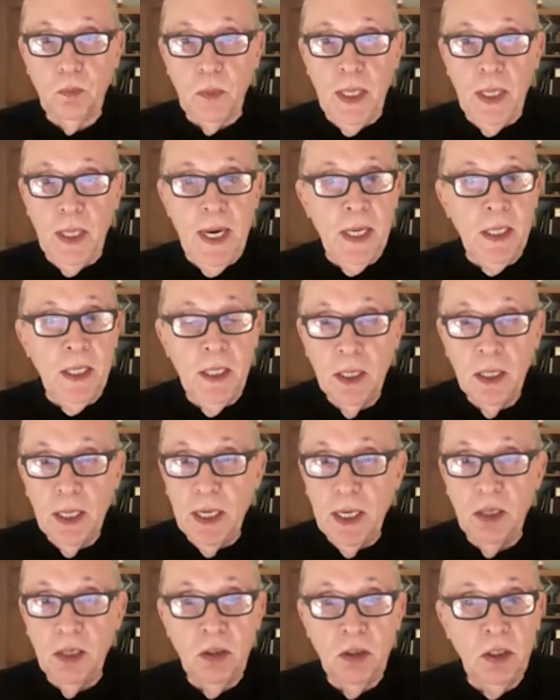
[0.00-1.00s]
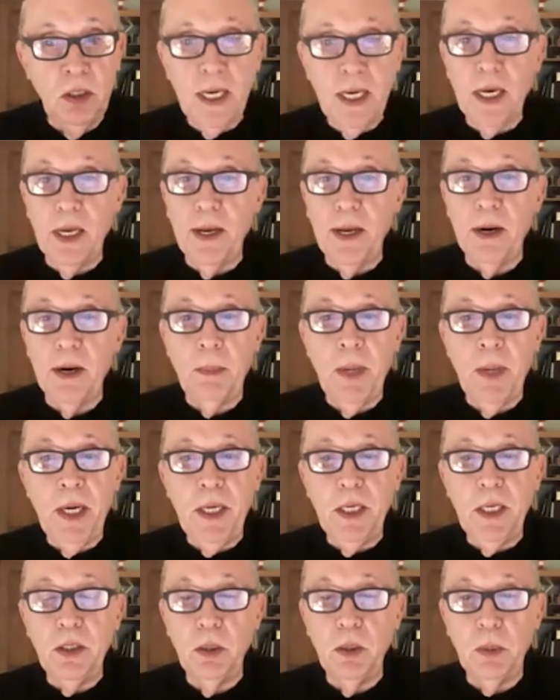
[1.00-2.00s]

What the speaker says: And it doesn't take a lot of money.